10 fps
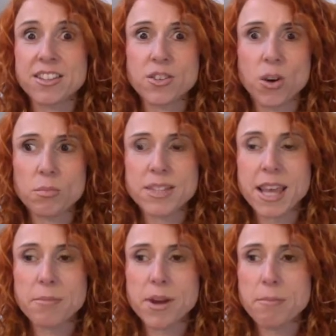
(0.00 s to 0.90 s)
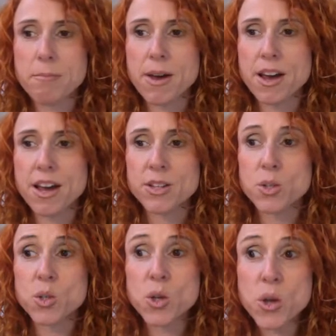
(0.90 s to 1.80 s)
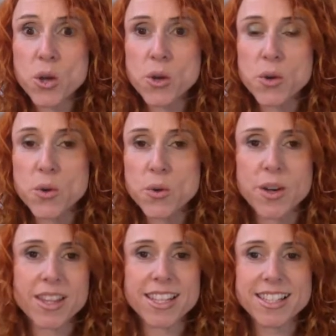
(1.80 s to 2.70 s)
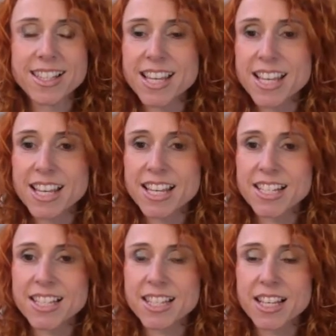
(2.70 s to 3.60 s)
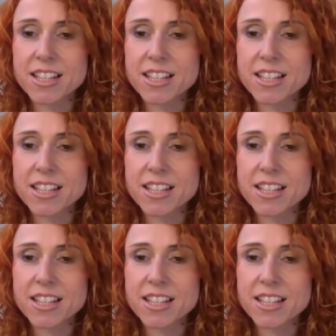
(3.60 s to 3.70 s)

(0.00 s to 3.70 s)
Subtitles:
Top tip number 2, this is